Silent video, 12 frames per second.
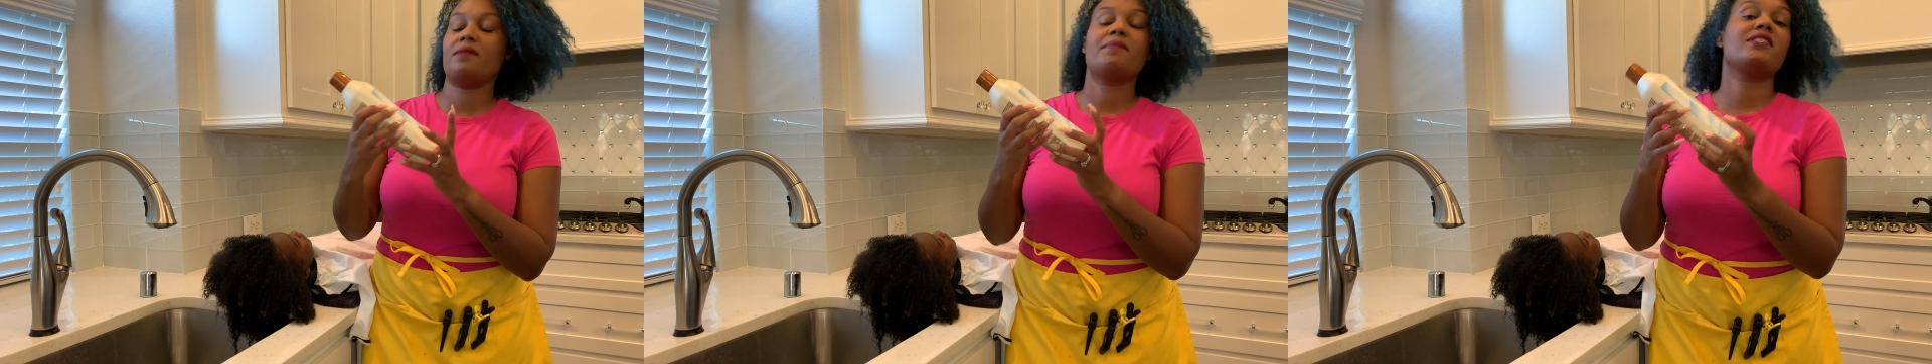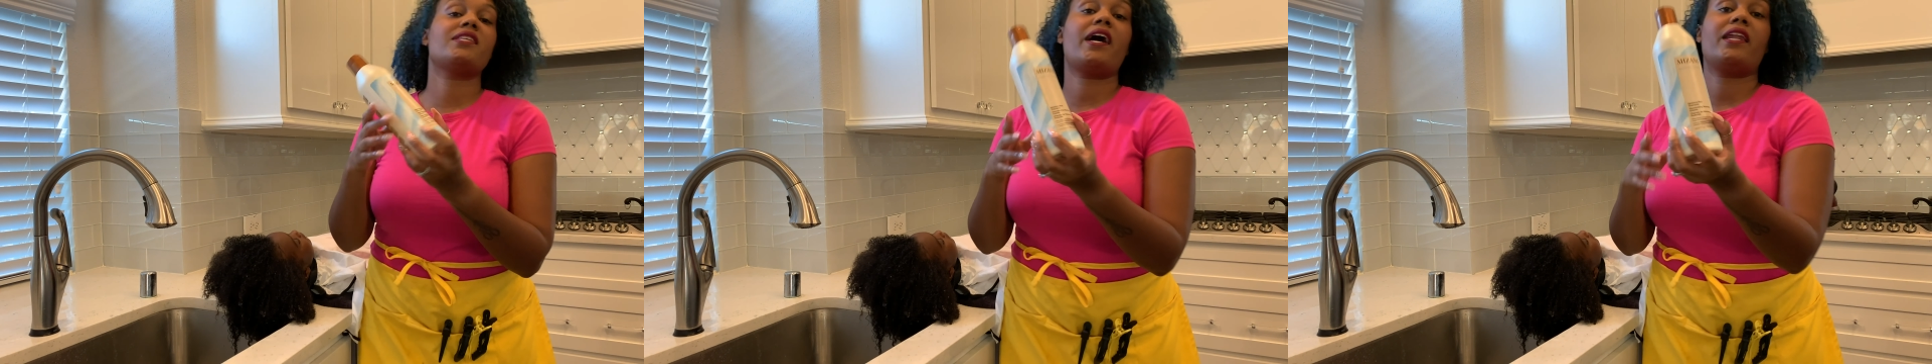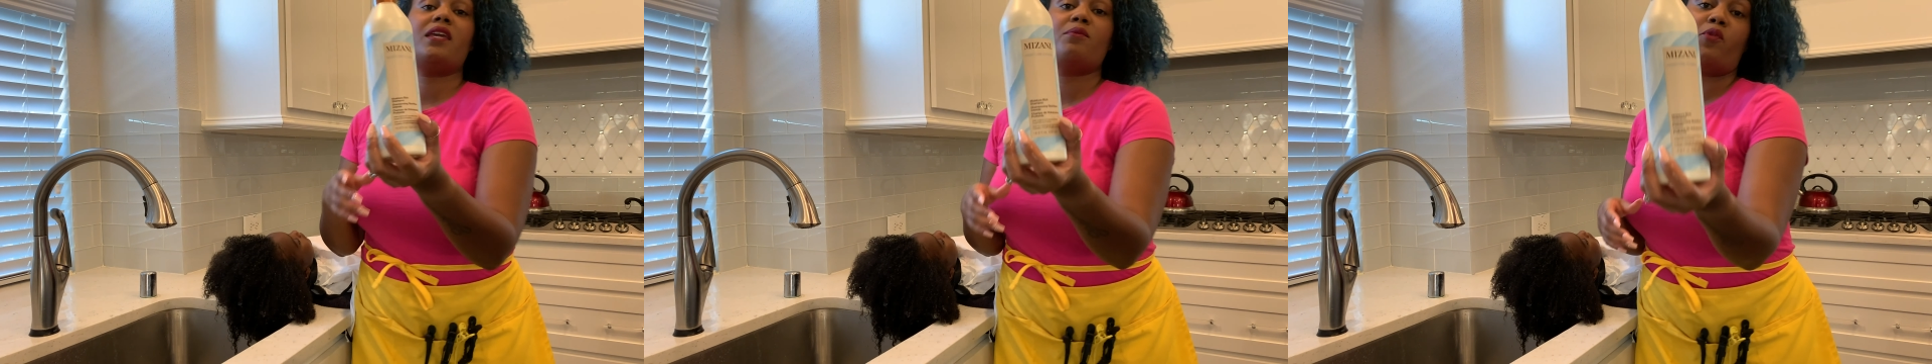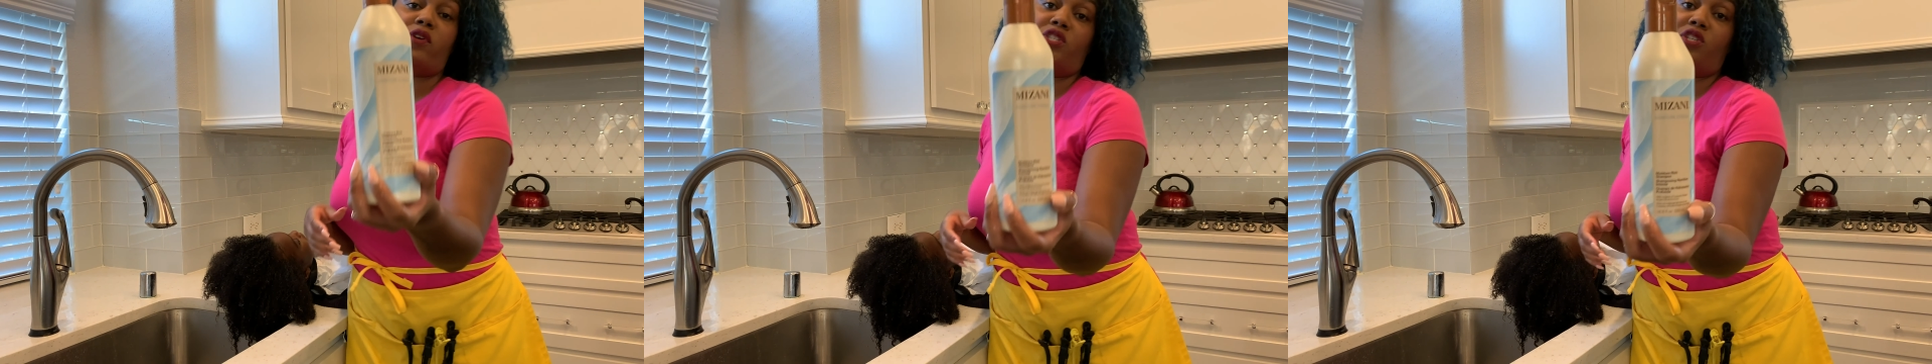Mizani
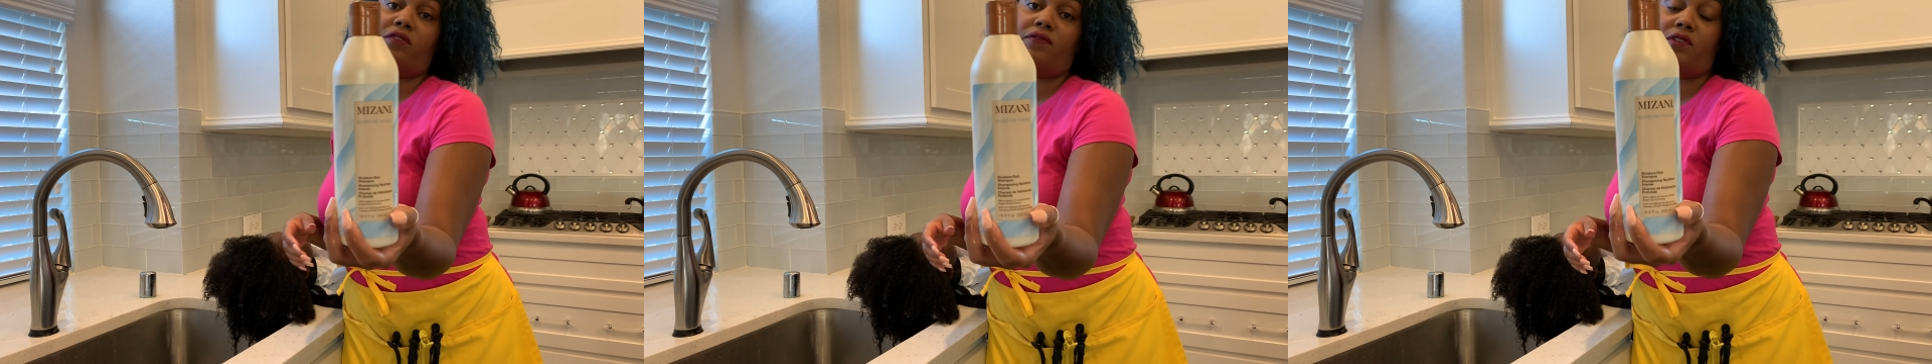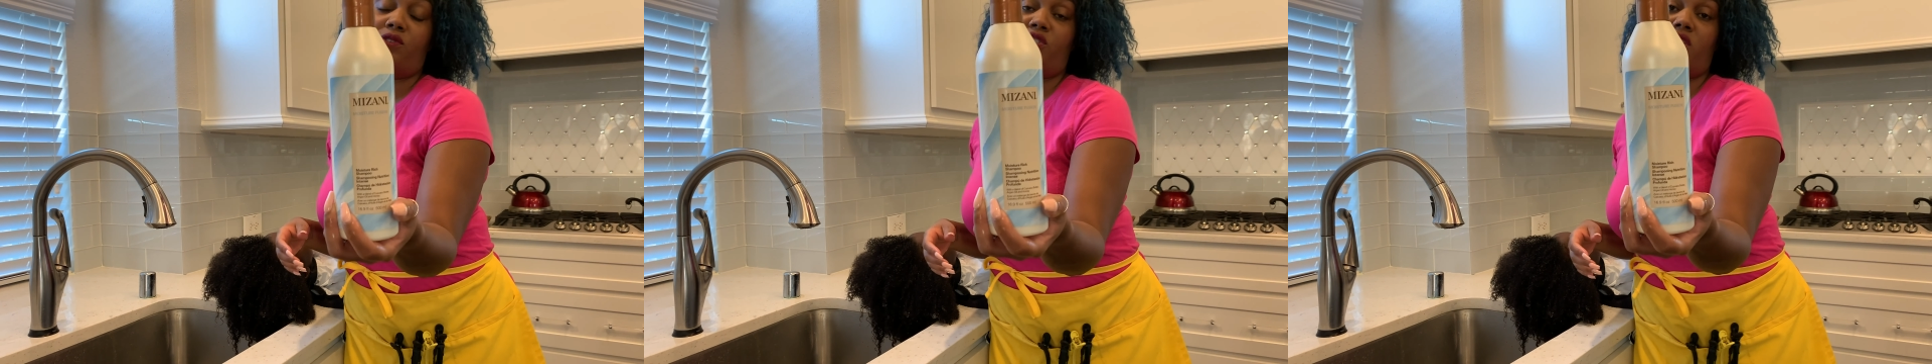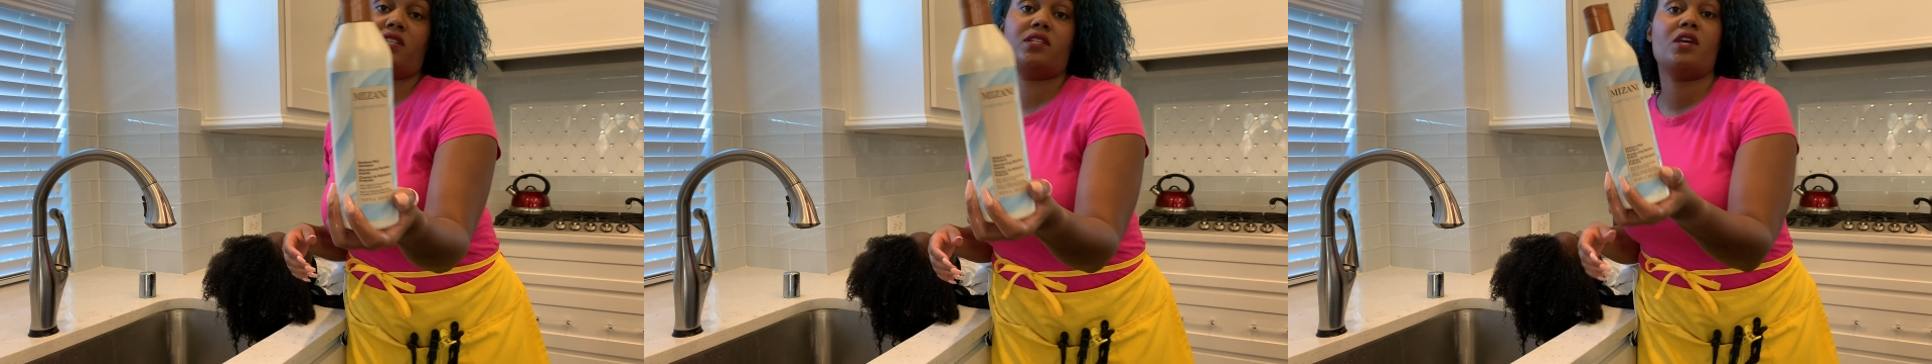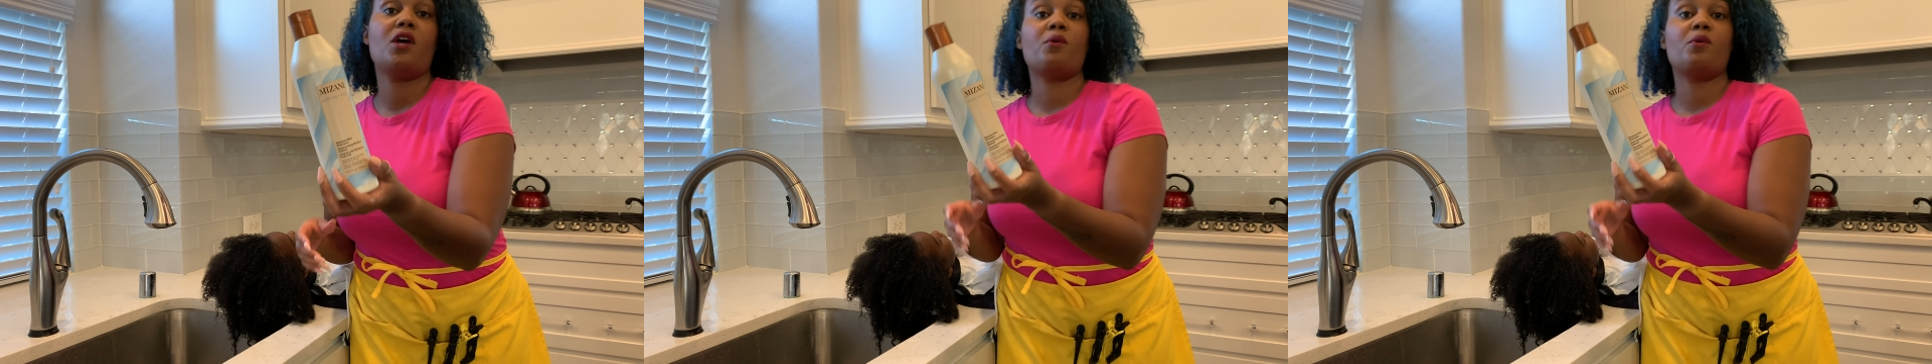Moisture Fusion